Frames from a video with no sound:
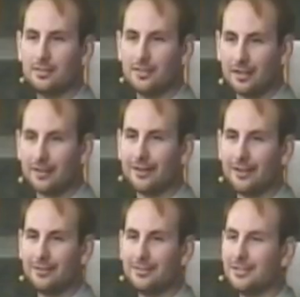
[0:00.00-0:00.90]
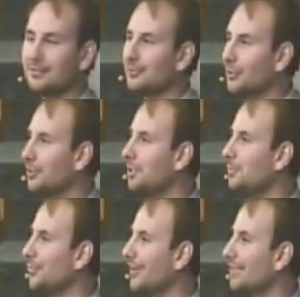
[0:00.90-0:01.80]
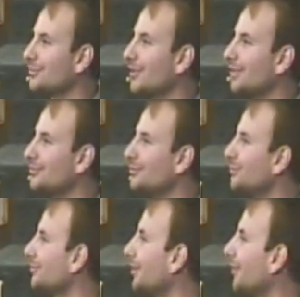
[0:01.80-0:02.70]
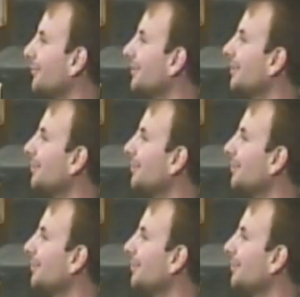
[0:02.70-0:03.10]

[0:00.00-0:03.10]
Okay. Don't keep your nice thoughts to yourself.